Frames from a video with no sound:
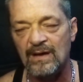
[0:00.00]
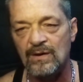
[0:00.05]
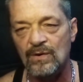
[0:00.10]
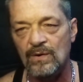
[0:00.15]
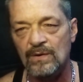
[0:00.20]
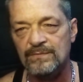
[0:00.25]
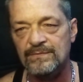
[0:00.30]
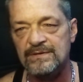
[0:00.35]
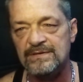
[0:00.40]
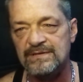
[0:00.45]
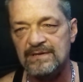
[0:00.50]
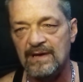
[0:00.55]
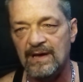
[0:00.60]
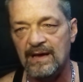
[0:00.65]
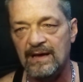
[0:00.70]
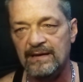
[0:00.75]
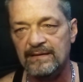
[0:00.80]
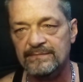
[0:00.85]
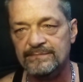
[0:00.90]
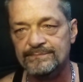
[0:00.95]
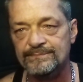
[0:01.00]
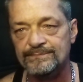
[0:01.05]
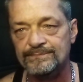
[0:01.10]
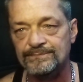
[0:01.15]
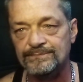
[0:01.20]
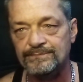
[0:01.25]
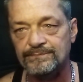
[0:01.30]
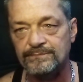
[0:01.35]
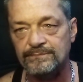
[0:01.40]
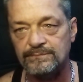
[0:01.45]
I called this guy
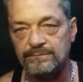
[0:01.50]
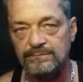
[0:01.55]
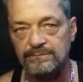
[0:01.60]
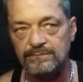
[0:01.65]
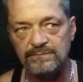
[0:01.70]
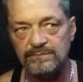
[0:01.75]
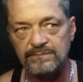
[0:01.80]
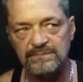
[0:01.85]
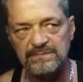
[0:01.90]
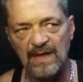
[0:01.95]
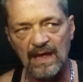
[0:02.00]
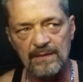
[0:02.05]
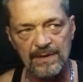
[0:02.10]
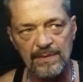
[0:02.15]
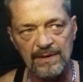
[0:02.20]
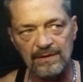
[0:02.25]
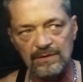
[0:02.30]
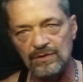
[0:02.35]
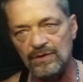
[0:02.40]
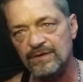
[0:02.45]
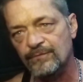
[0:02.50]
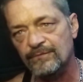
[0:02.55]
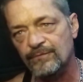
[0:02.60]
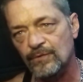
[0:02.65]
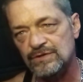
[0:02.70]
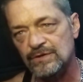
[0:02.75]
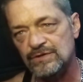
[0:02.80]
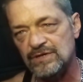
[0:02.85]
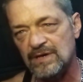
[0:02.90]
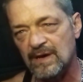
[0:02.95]
I'd been looking
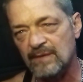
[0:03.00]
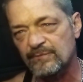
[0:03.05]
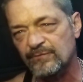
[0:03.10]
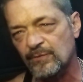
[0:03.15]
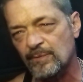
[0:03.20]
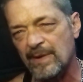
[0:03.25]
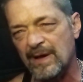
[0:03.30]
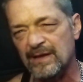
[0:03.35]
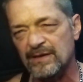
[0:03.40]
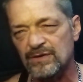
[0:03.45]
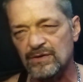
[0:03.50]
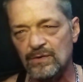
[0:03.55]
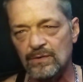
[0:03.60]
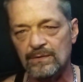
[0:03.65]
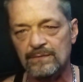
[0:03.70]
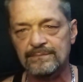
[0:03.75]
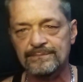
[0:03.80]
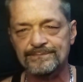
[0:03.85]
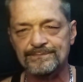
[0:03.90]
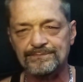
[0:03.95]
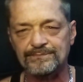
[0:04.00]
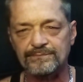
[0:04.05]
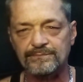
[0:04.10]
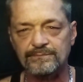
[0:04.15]
for a job for about a year,